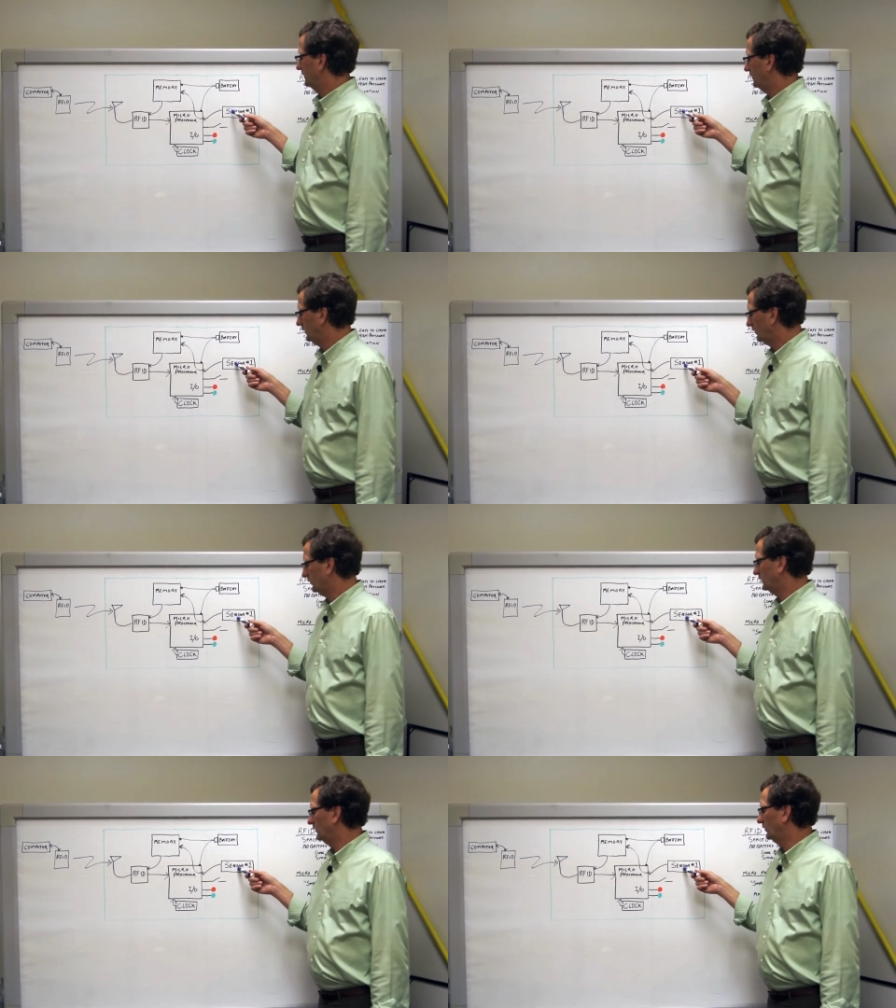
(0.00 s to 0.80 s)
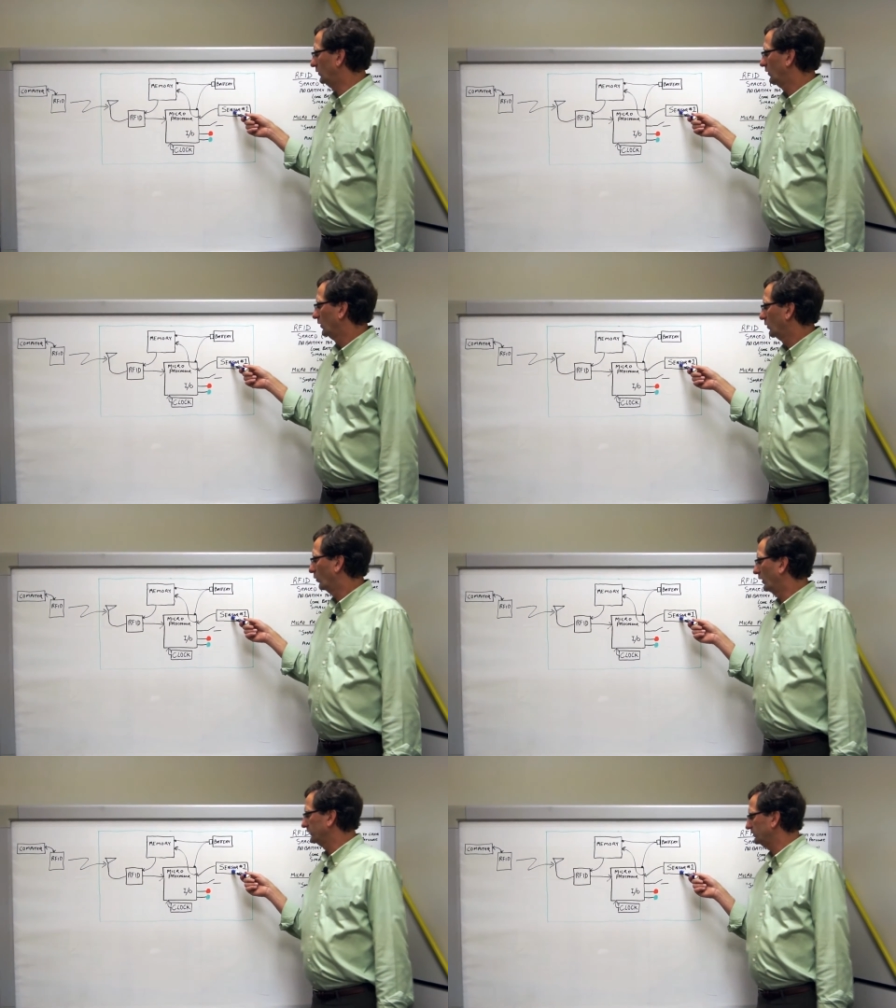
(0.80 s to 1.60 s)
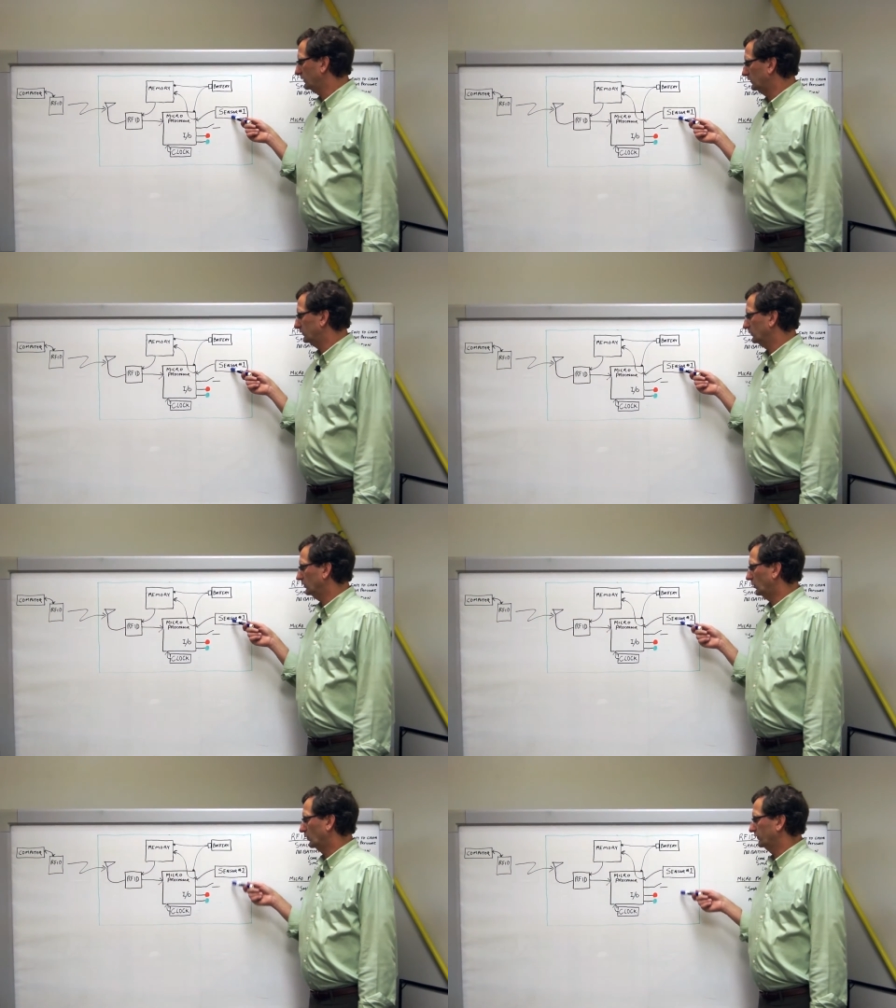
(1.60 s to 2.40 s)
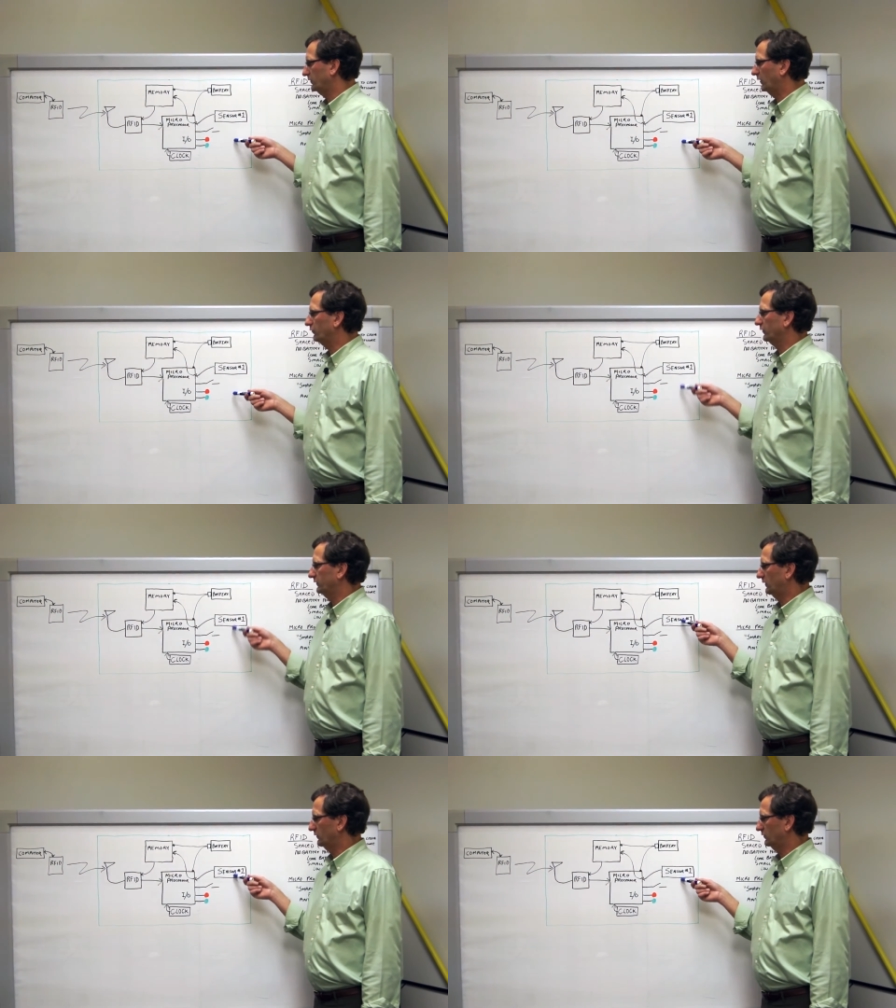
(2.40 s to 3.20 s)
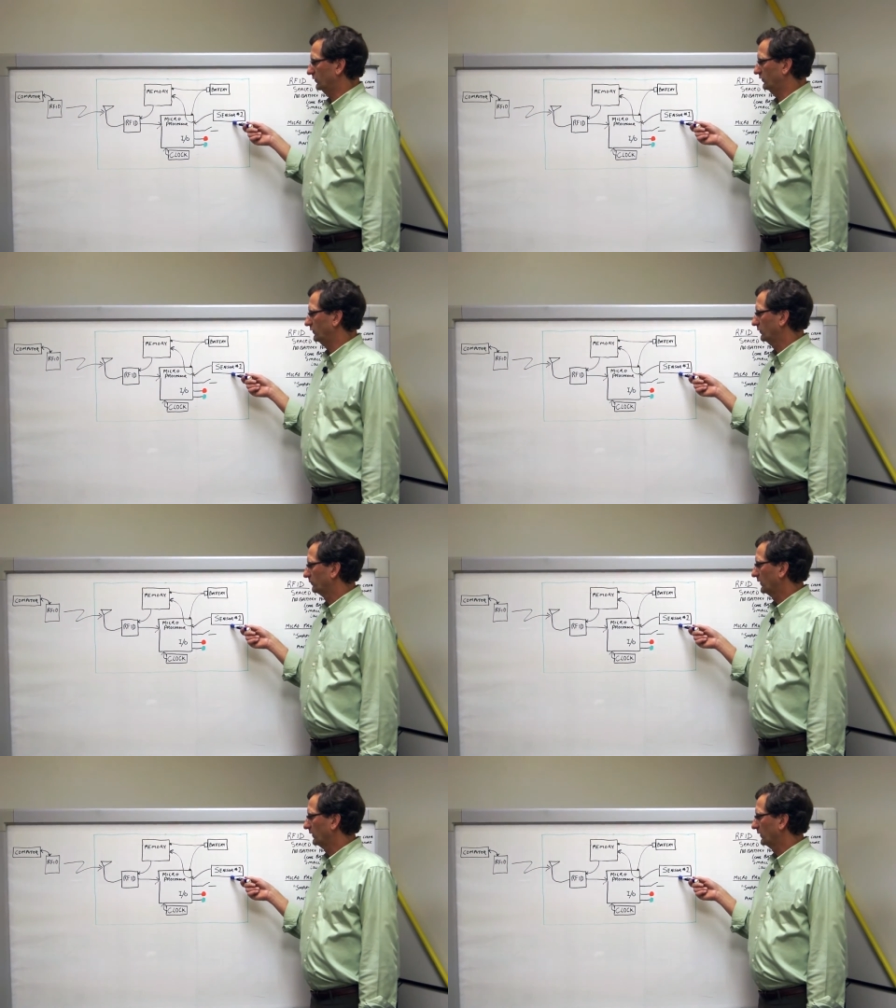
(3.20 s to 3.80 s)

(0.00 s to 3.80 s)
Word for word: can be hooked to one sensor or several sensors,